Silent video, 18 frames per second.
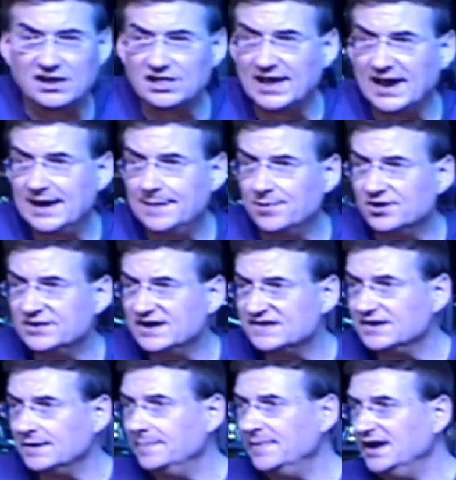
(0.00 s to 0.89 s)
a label
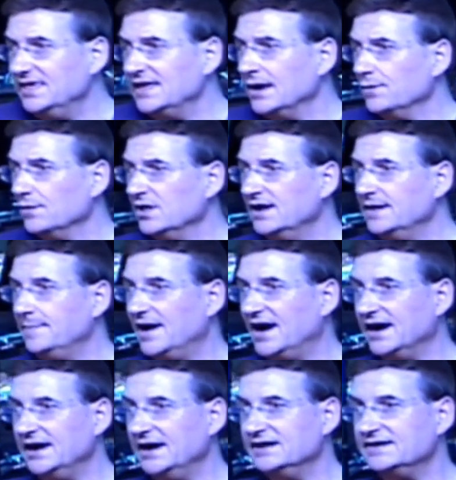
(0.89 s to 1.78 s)
doesn't mean they really
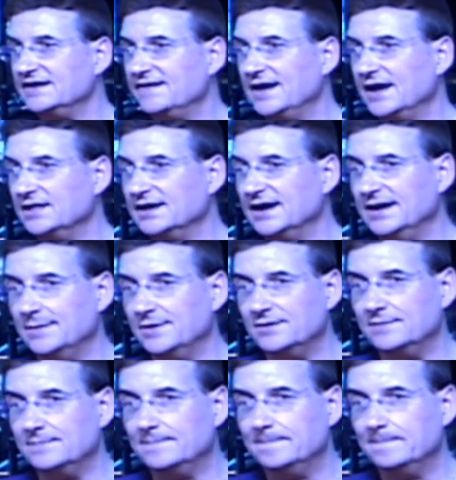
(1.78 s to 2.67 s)
buy into that
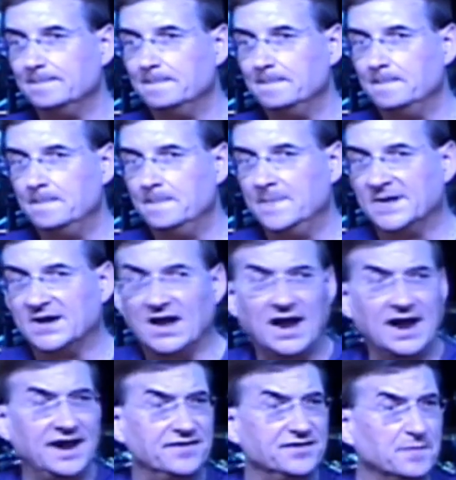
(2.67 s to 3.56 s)
label. The
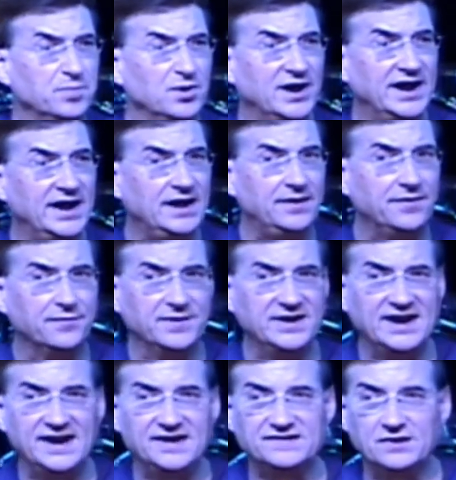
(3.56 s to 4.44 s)
guy on the plane
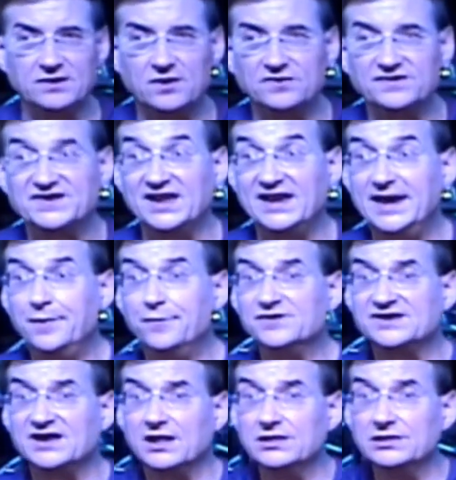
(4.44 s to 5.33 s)
3 days ago said he
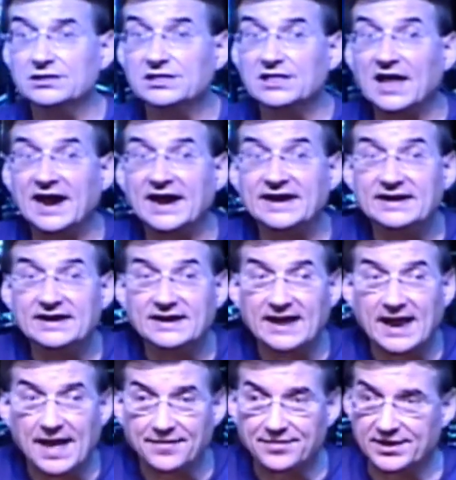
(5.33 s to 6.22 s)
was a light
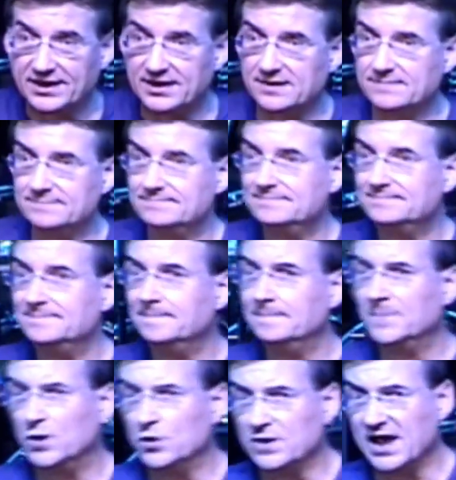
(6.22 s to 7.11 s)
Catholic.
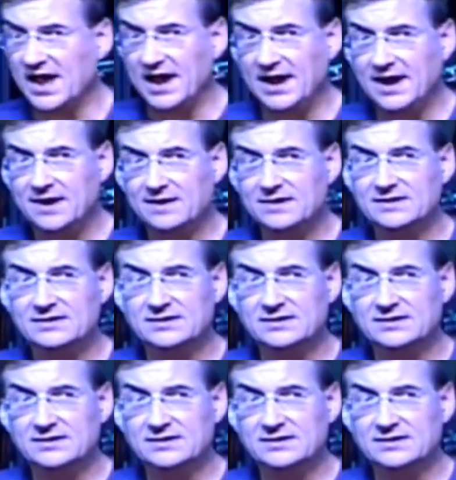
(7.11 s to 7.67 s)
Okay?